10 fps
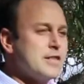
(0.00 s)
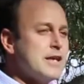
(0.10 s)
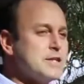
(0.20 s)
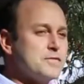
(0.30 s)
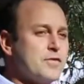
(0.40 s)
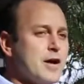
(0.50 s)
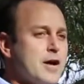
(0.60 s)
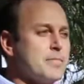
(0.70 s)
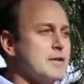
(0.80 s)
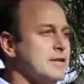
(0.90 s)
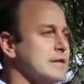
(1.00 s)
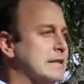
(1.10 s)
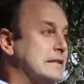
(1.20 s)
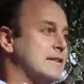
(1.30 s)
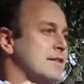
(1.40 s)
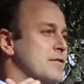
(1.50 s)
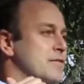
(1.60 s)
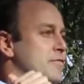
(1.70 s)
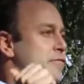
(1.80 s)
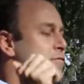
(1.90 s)
things from
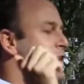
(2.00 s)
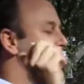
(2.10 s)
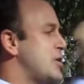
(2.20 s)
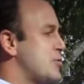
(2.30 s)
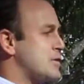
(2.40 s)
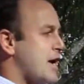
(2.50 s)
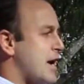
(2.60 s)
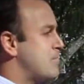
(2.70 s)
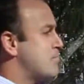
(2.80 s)
video type